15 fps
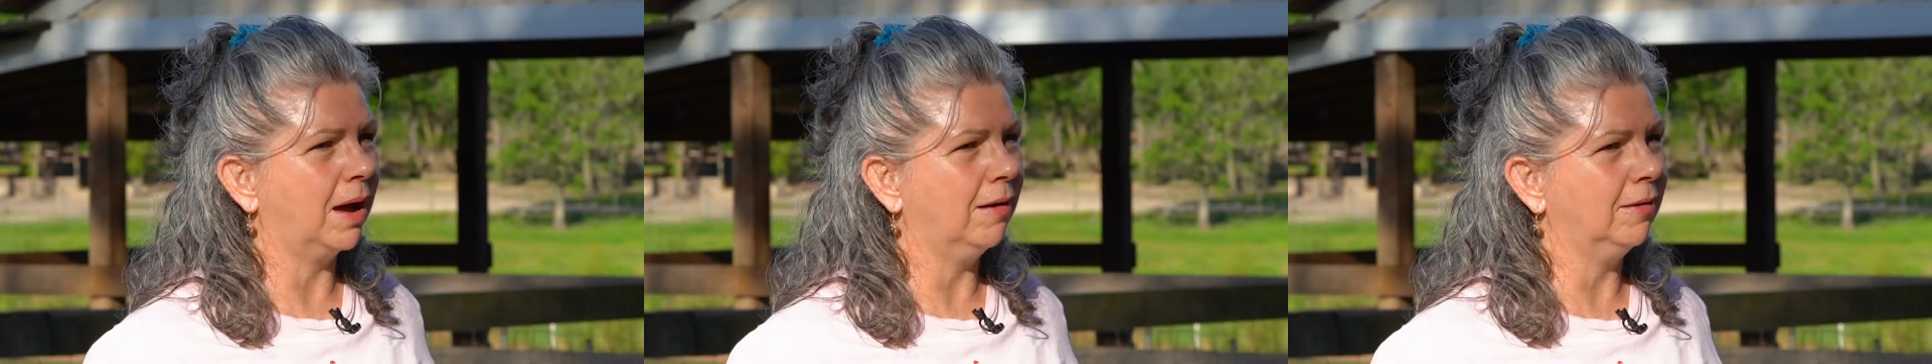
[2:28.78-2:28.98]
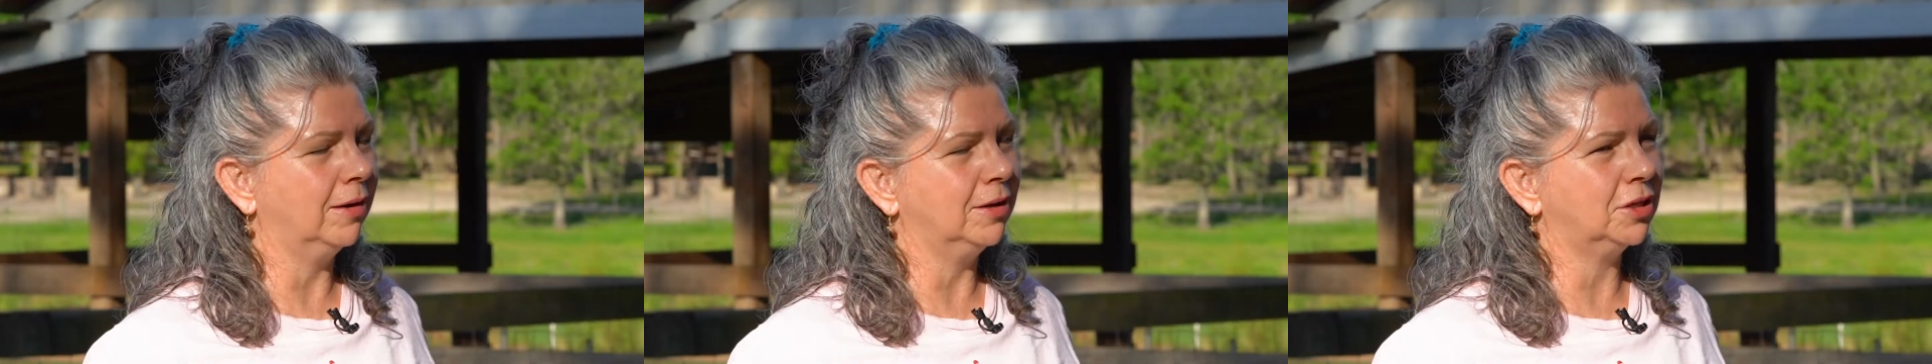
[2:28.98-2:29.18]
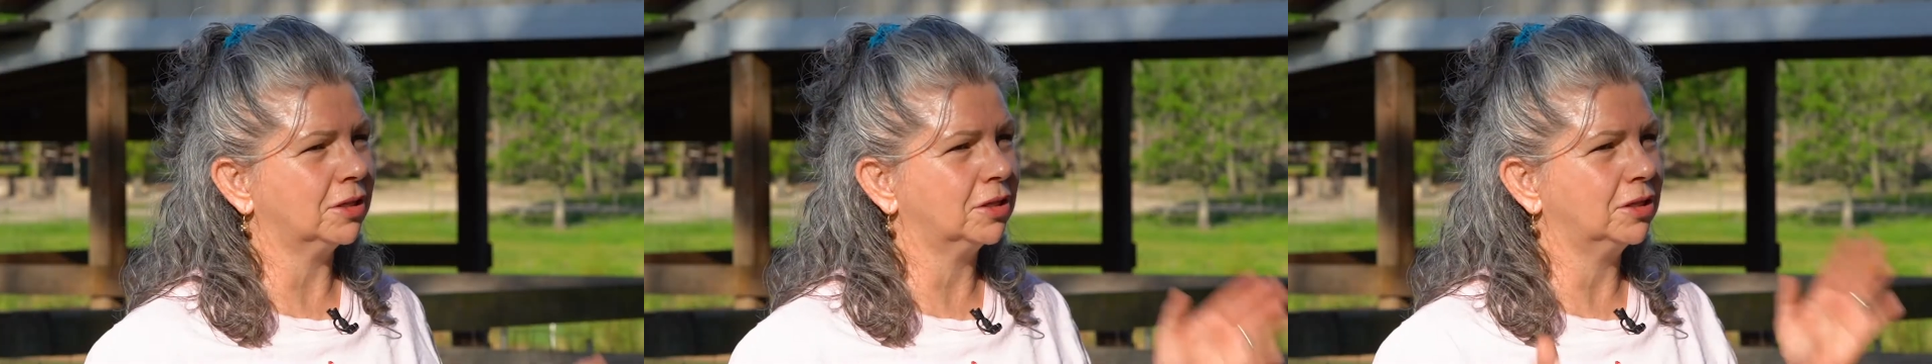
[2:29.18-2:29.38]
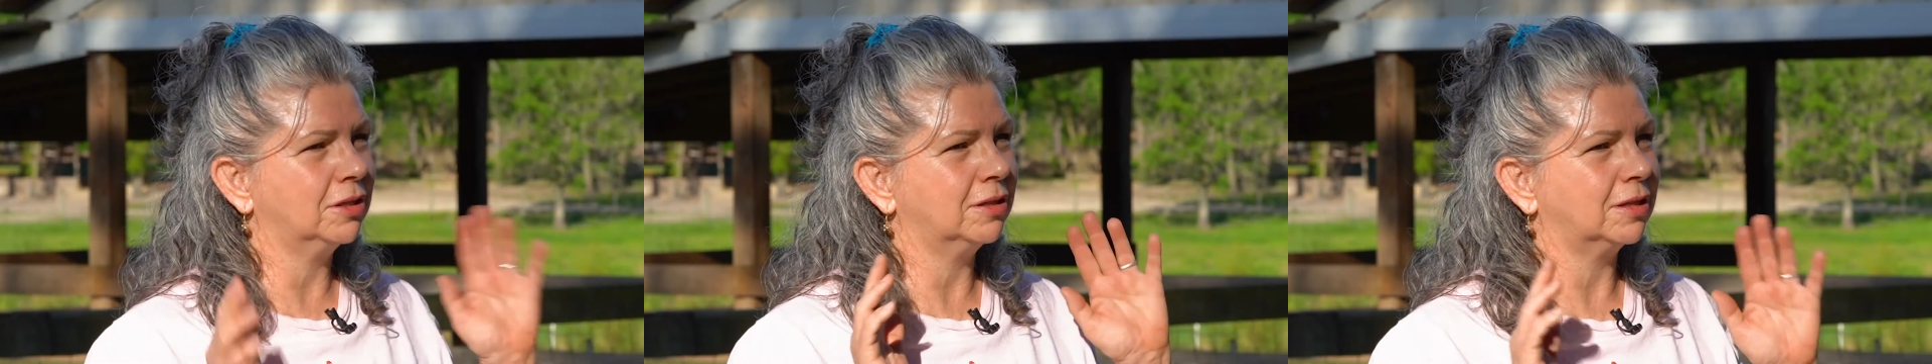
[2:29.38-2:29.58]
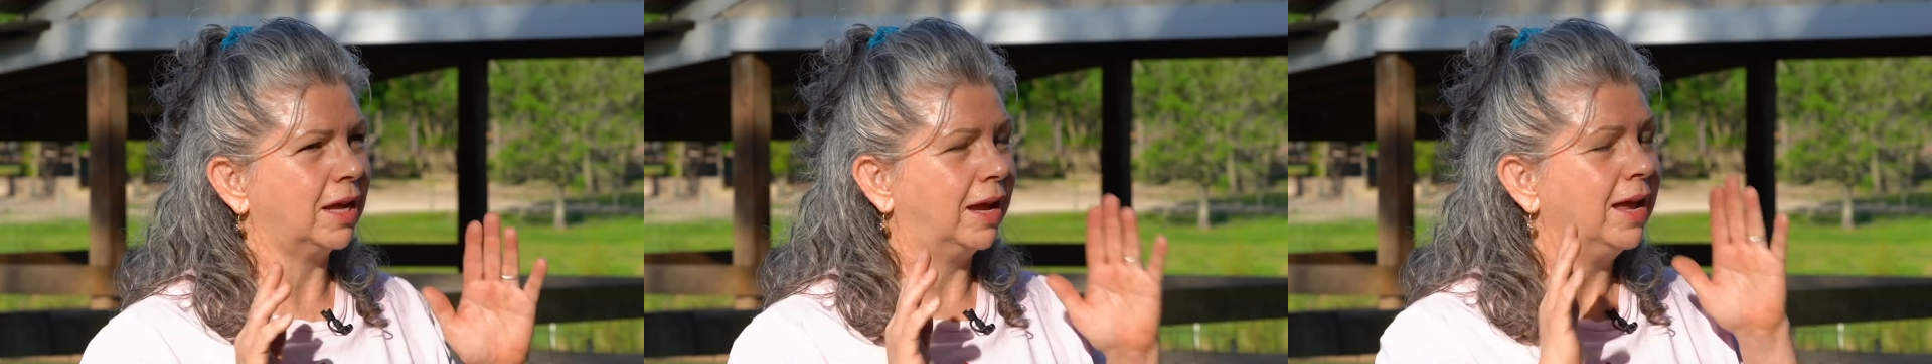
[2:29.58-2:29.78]
out and
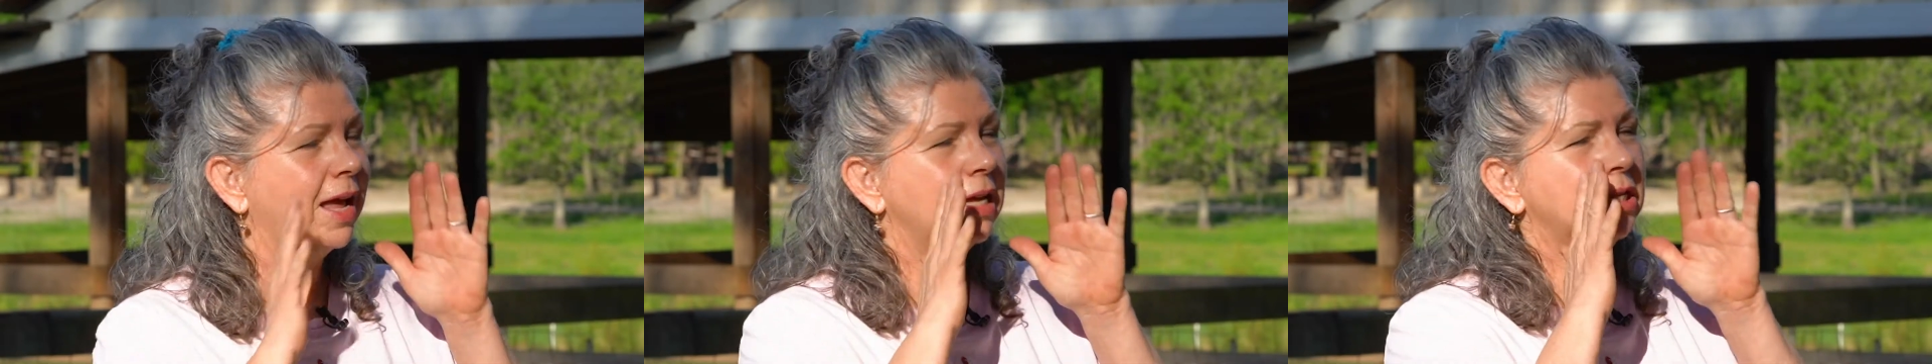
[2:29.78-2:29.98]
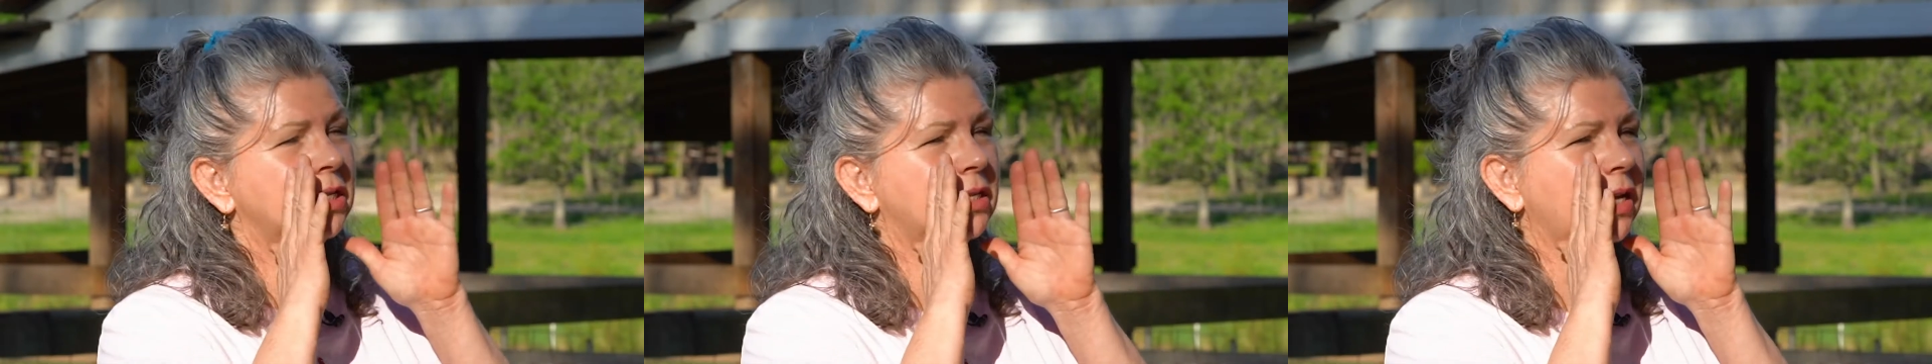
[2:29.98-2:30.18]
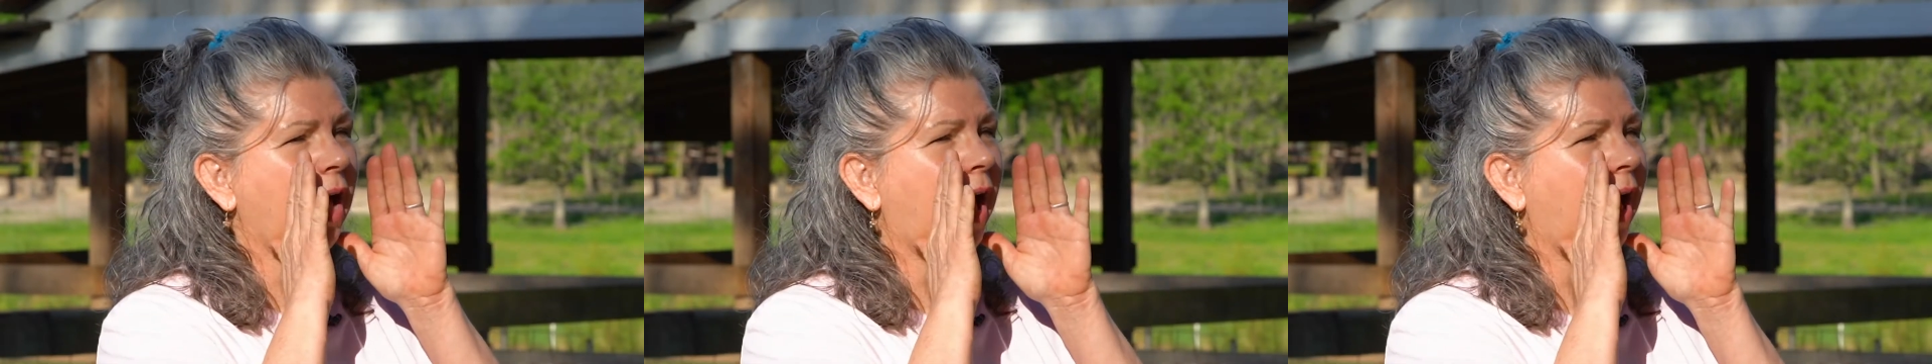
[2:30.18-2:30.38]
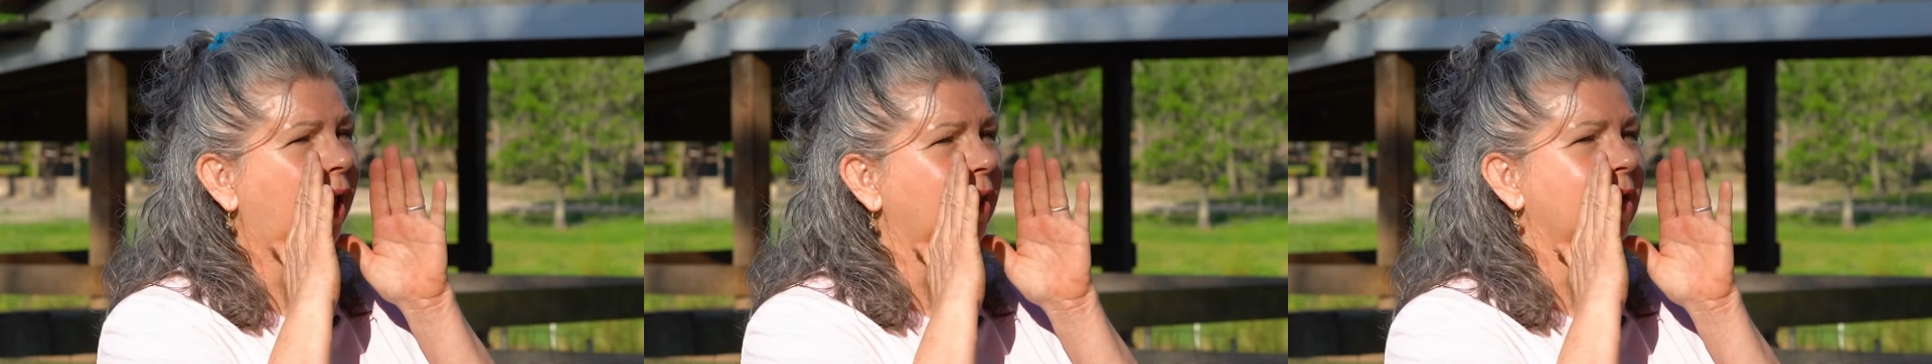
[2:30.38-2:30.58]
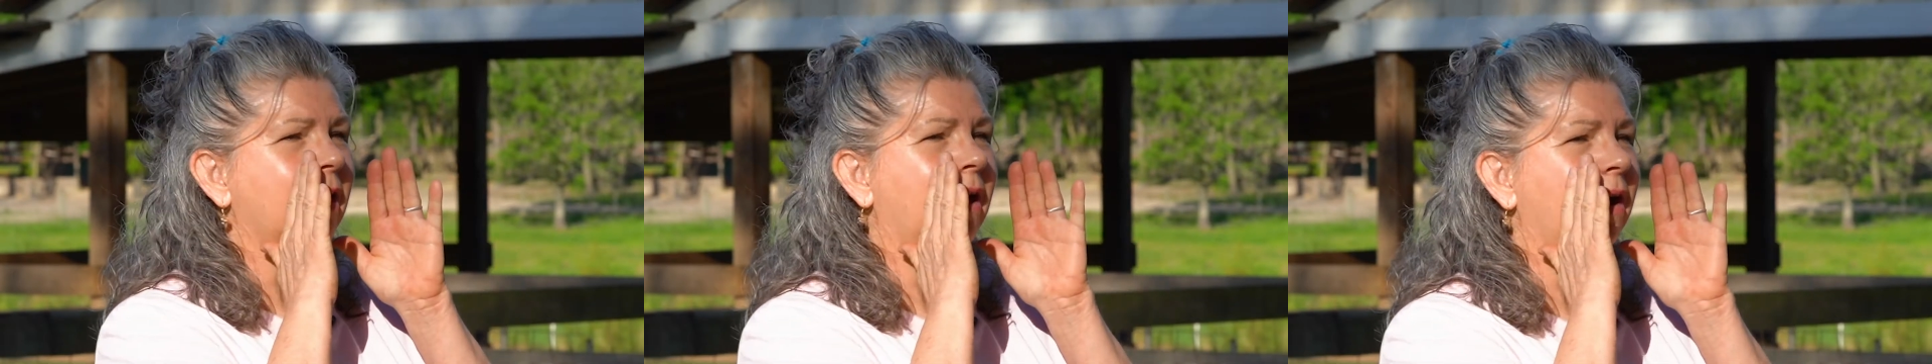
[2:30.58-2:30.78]
just say,
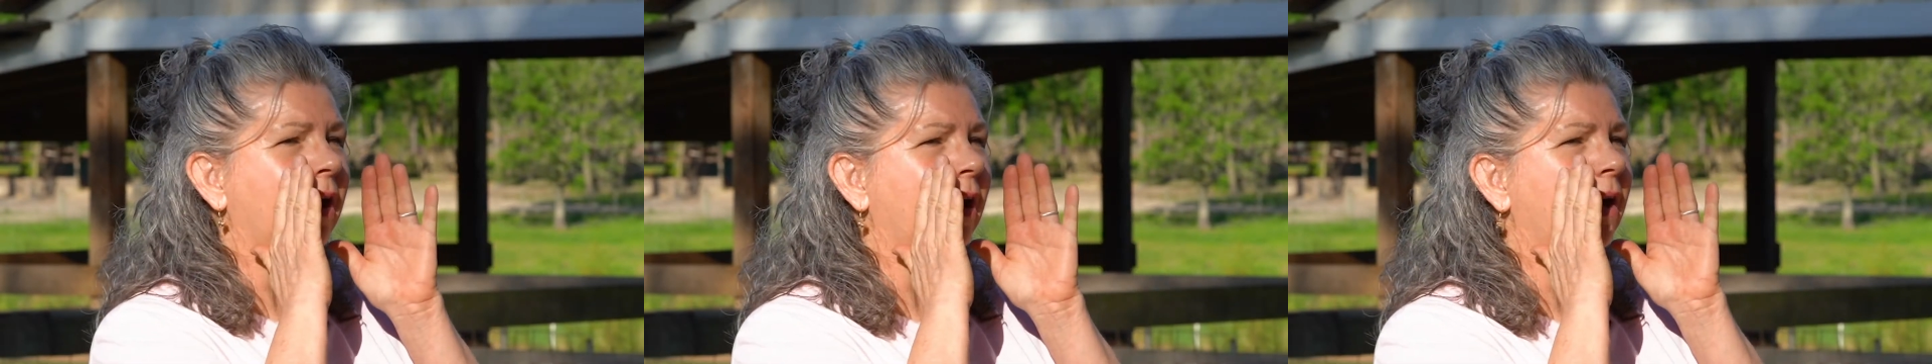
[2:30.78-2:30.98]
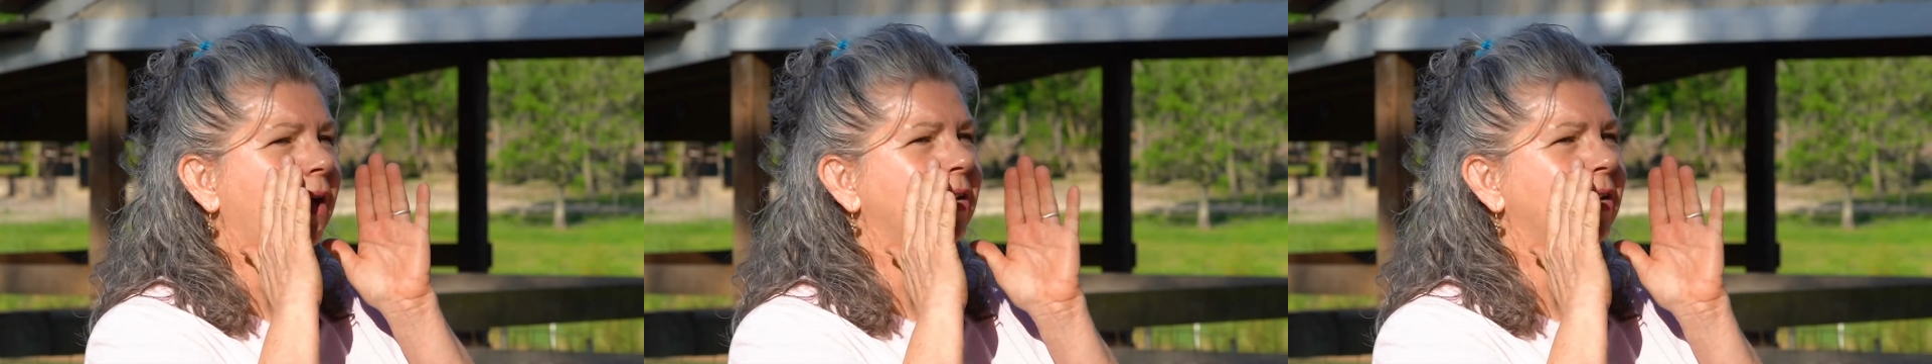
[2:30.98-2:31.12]
Stella,